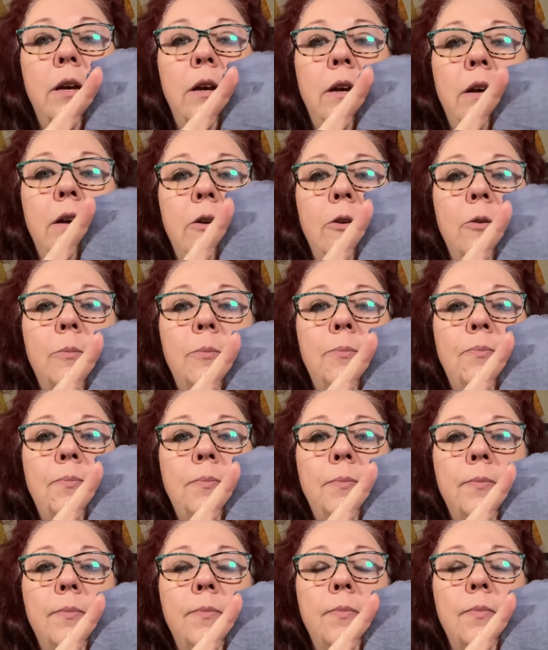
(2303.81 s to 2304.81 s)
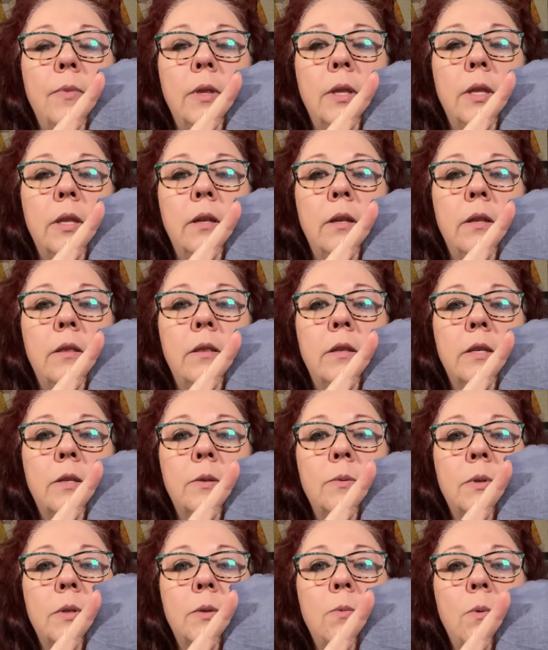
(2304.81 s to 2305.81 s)
Um,
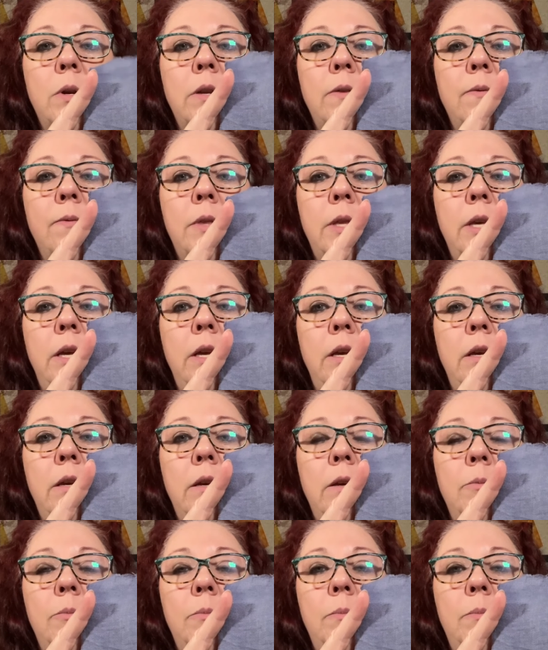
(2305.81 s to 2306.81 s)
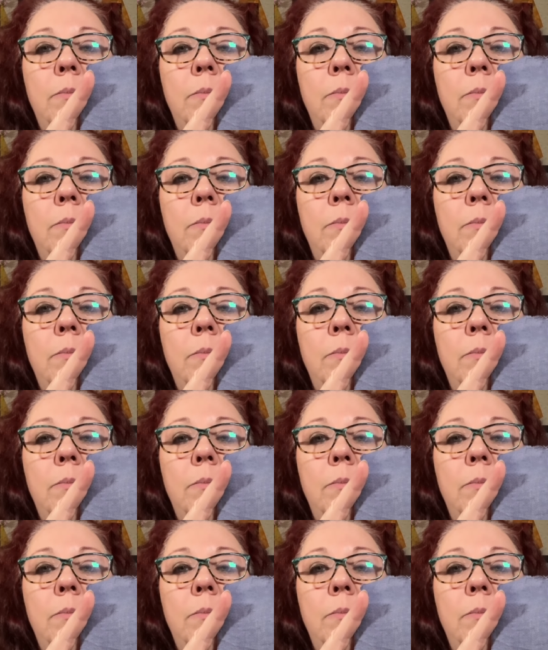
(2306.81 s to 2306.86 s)
this was one of the